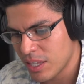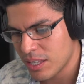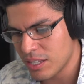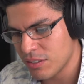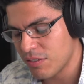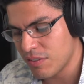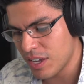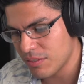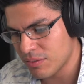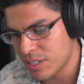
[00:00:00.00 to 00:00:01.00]
his
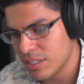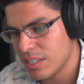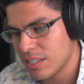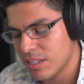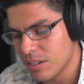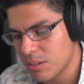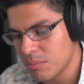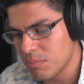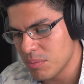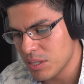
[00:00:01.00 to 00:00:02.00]
favorite
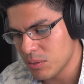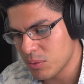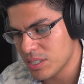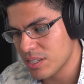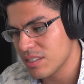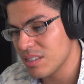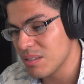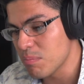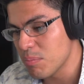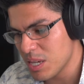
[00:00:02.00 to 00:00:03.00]
meal, which is the
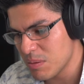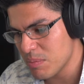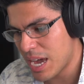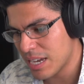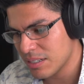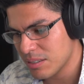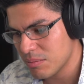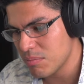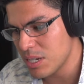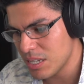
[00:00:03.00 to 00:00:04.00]
Big Mac
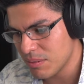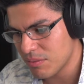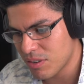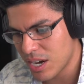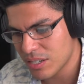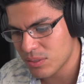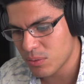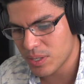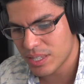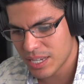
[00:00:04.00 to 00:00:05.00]
medium fries
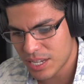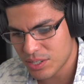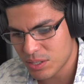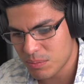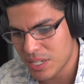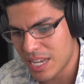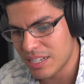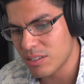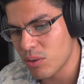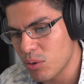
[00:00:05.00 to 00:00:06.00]
with ketchups
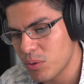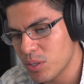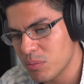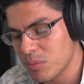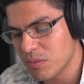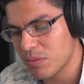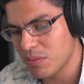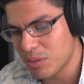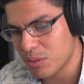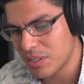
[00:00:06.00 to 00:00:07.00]
and an Oreo
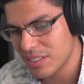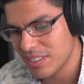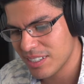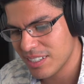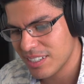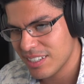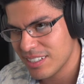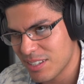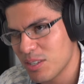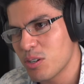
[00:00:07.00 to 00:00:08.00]
McFlurry.
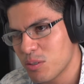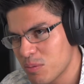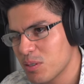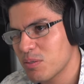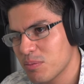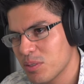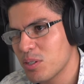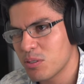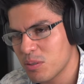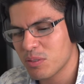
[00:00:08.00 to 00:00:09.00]
Now the
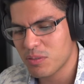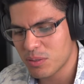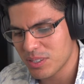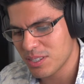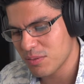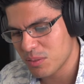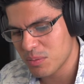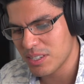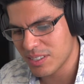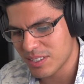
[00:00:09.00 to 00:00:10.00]
Oreo McFlurry does it for
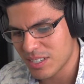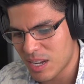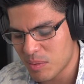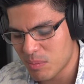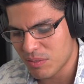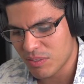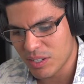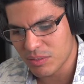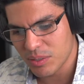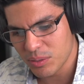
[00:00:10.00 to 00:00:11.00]
me because I'm a big
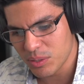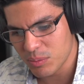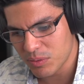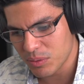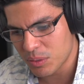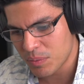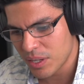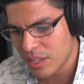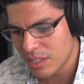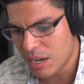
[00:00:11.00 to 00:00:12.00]
fan of Oreo McFlurry.
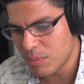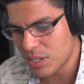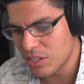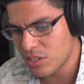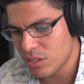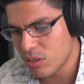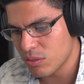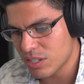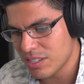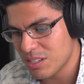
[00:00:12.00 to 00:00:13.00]
The combination
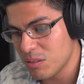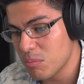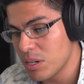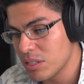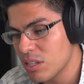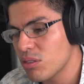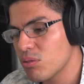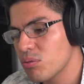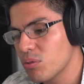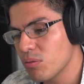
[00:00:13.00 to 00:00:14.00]
goes on sale Monday
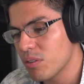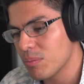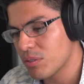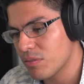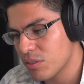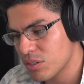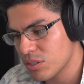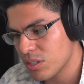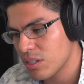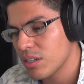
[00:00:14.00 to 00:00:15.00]
through November 1st